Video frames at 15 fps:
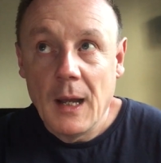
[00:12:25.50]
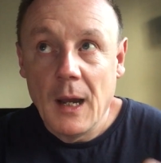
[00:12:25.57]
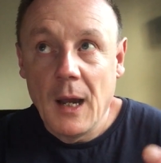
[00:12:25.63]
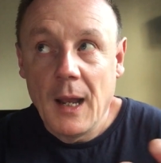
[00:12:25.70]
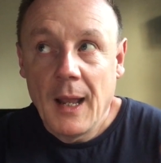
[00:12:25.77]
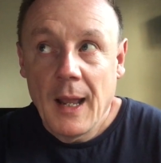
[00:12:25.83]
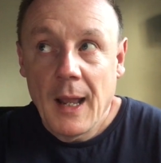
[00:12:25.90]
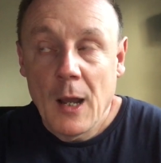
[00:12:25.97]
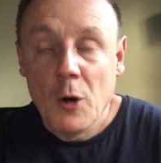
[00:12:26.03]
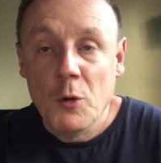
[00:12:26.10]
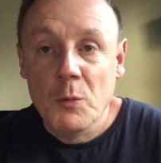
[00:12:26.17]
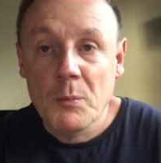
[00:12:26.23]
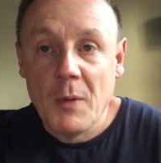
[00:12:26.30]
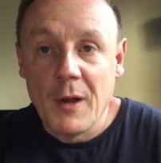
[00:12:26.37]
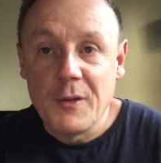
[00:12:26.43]
It
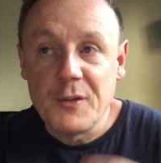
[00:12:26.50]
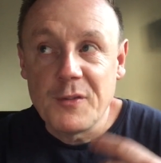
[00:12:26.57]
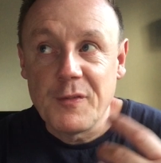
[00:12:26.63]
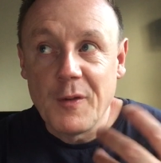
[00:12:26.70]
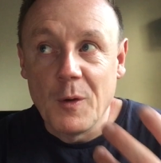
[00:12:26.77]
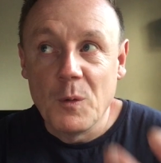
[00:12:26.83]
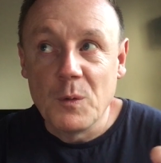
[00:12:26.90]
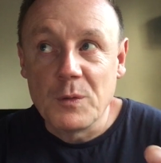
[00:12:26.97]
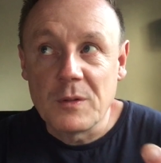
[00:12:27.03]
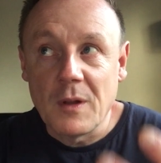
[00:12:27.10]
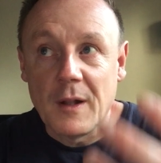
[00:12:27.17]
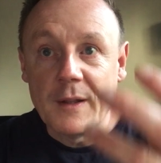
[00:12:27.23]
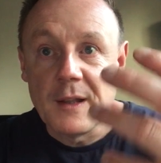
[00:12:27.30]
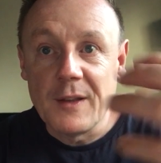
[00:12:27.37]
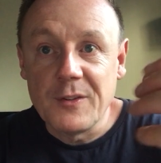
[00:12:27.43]
almost feels
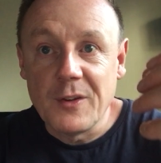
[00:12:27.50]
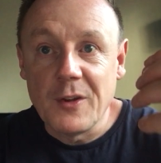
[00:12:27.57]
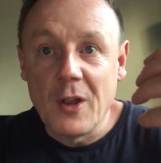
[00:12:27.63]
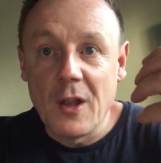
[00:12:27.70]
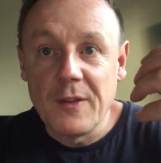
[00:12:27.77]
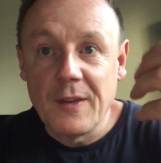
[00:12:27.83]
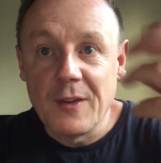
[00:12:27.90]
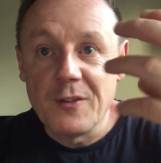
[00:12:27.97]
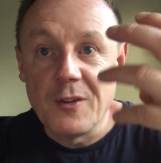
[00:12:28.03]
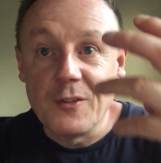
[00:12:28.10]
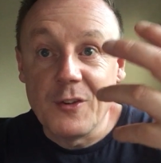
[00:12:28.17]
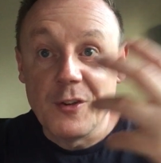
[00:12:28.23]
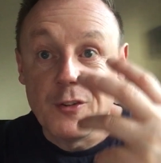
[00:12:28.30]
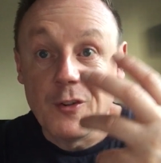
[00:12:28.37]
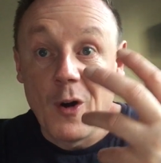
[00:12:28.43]
like there's a
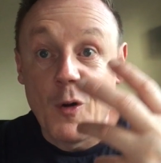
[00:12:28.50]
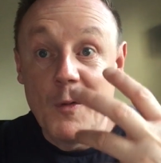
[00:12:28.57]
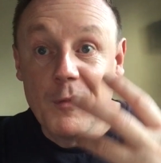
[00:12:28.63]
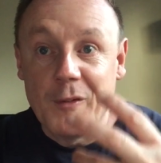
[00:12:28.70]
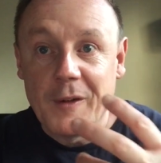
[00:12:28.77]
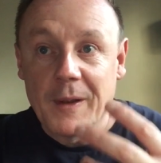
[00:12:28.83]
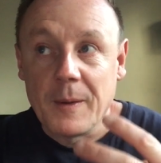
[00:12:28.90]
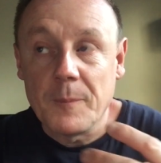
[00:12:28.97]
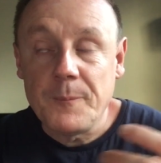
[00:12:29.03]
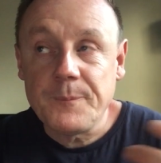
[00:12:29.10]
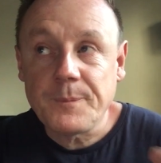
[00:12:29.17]
dissolving.